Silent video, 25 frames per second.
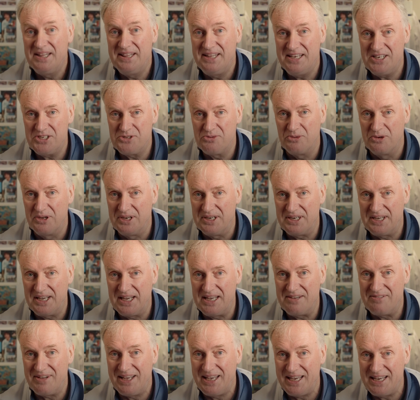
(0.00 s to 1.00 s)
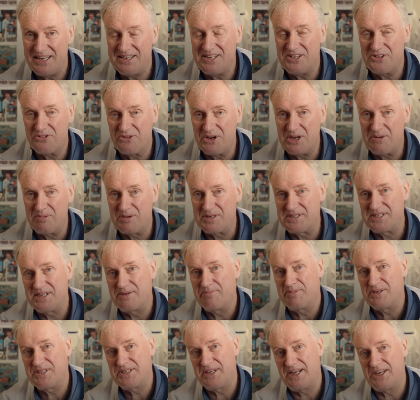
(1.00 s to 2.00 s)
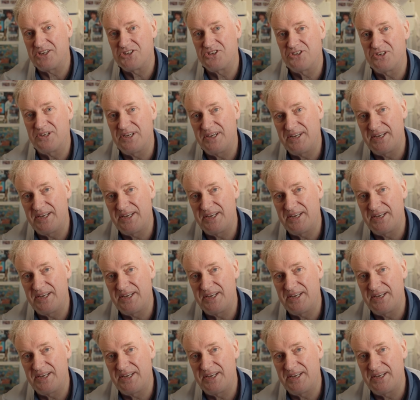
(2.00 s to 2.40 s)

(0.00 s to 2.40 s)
This one gave 83% protection